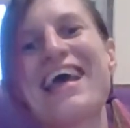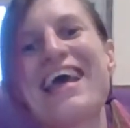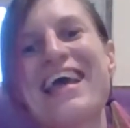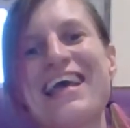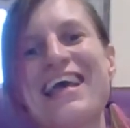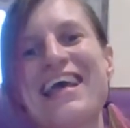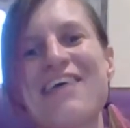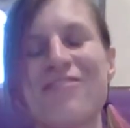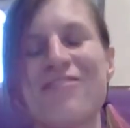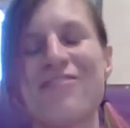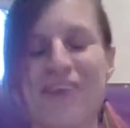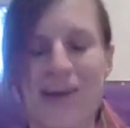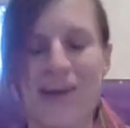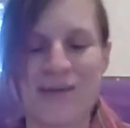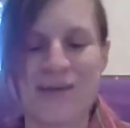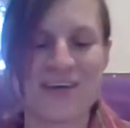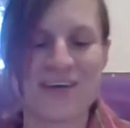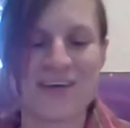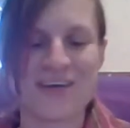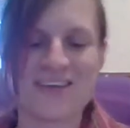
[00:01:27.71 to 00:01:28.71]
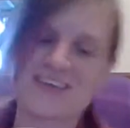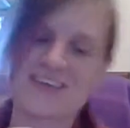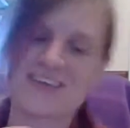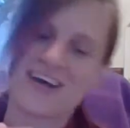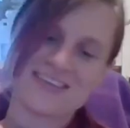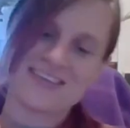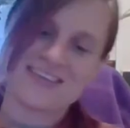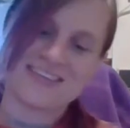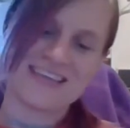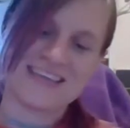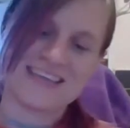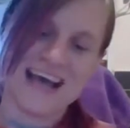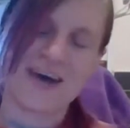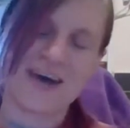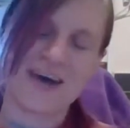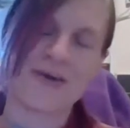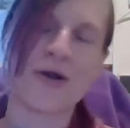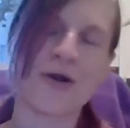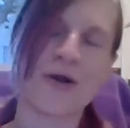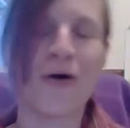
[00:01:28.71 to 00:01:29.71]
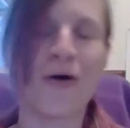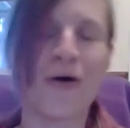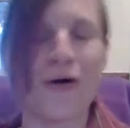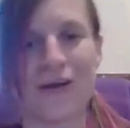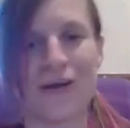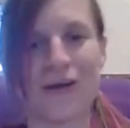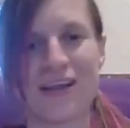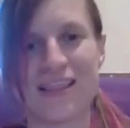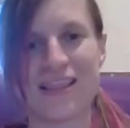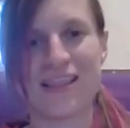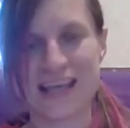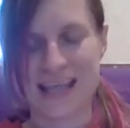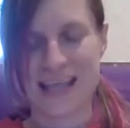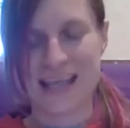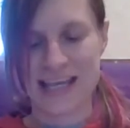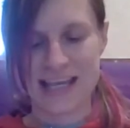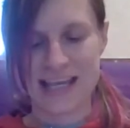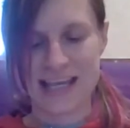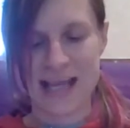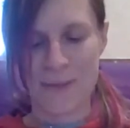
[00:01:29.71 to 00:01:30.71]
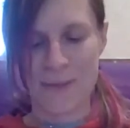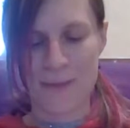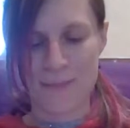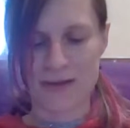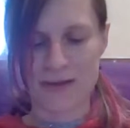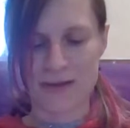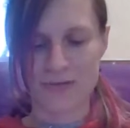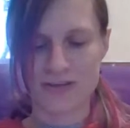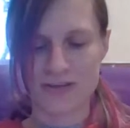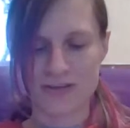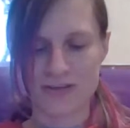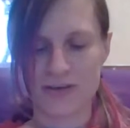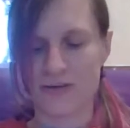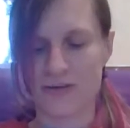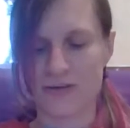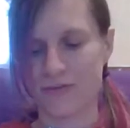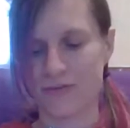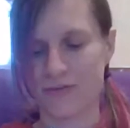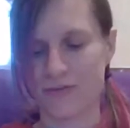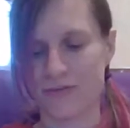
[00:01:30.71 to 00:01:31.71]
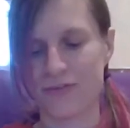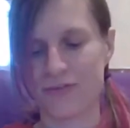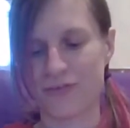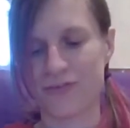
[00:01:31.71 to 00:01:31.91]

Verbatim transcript: it very much cuts down on the amount of